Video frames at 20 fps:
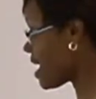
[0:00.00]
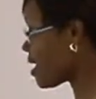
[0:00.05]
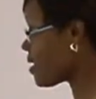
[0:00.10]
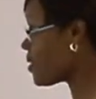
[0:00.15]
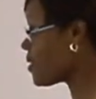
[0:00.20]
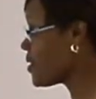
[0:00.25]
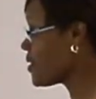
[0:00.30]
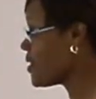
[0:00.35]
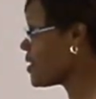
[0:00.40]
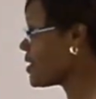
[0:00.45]

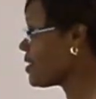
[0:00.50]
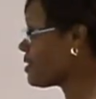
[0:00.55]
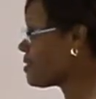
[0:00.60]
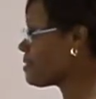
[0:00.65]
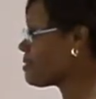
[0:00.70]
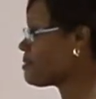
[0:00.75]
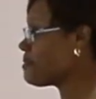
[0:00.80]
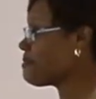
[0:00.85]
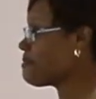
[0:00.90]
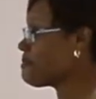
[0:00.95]
now
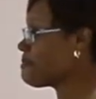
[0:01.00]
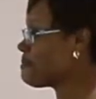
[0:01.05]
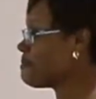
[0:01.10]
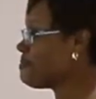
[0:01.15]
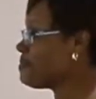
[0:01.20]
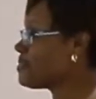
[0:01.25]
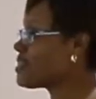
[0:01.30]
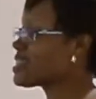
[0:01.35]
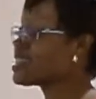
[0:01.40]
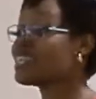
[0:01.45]

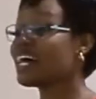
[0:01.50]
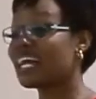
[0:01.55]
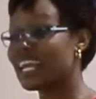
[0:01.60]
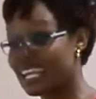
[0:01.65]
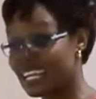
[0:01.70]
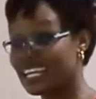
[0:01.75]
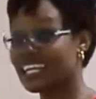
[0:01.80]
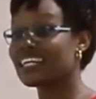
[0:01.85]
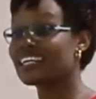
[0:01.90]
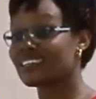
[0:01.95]

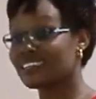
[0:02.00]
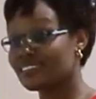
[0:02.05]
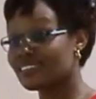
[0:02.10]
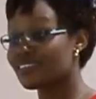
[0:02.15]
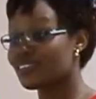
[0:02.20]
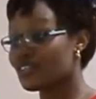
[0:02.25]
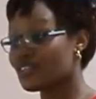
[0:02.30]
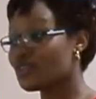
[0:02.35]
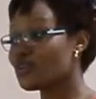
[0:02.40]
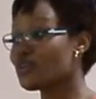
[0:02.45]
than,
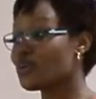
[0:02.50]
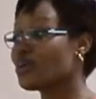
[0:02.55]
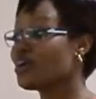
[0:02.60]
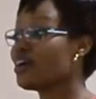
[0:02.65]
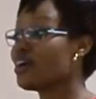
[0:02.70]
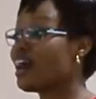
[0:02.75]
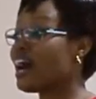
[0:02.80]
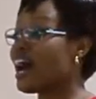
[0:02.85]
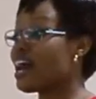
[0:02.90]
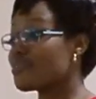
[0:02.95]

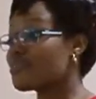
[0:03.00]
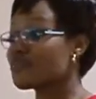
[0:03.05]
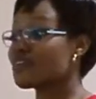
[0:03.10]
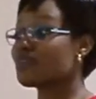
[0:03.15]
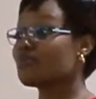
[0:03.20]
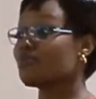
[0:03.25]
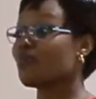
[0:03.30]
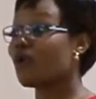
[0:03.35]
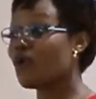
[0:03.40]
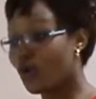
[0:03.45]
I
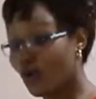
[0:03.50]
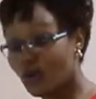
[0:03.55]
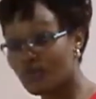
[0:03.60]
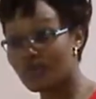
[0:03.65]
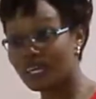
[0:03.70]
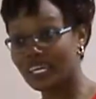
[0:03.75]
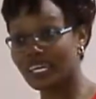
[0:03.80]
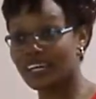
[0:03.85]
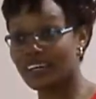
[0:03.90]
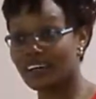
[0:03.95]
feel more
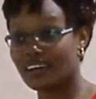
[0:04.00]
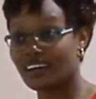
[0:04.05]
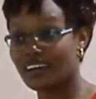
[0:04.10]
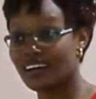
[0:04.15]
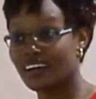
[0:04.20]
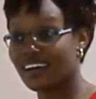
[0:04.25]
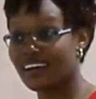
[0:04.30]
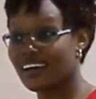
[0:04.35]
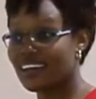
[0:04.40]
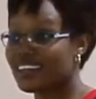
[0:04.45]
home
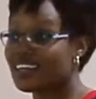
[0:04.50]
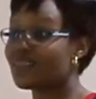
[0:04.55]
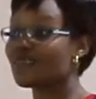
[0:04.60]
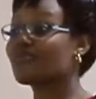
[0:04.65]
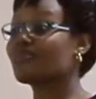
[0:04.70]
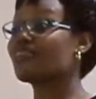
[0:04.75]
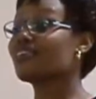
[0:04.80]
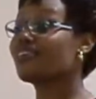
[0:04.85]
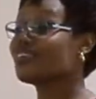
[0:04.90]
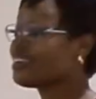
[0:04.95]
here
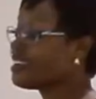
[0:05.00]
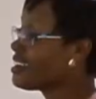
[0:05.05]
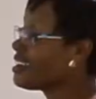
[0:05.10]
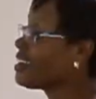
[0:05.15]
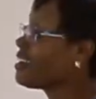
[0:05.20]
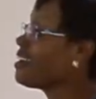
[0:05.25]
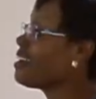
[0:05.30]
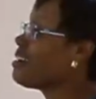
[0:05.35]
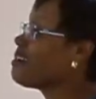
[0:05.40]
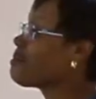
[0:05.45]
than
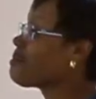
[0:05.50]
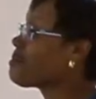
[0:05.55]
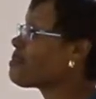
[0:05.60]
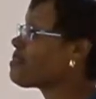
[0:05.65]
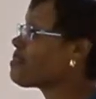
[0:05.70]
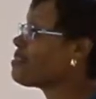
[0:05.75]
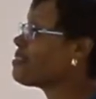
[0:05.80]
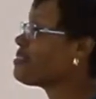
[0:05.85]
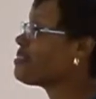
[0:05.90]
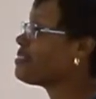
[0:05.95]

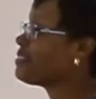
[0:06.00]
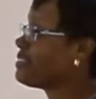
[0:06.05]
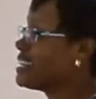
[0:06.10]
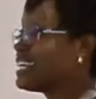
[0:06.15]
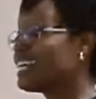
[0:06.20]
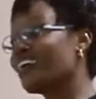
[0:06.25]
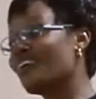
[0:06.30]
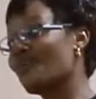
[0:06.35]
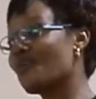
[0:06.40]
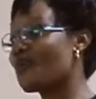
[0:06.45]

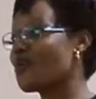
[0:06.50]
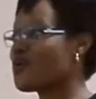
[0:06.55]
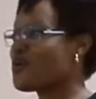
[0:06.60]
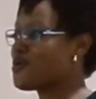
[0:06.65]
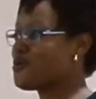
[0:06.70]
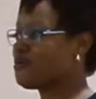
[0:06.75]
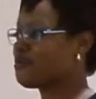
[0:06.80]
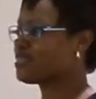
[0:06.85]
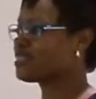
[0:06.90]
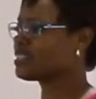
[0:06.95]
when I go
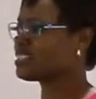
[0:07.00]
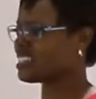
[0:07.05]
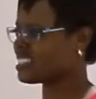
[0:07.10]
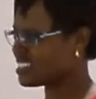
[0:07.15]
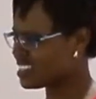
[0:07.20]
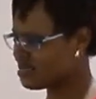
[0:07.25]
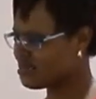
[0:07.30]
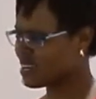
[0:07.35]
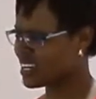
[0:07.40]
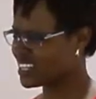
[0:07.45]
home.
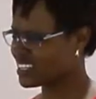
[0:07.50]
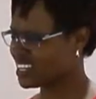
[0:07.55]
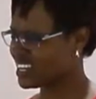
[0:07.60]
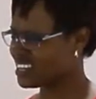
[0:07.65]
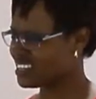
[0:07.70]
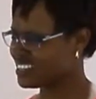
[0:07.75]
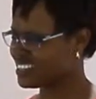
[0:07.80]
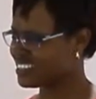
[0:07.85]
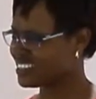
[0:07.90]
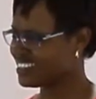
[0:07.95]
Does that make
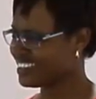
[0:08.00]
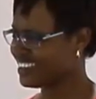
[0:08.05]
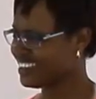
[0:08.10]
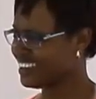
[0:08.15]
sense?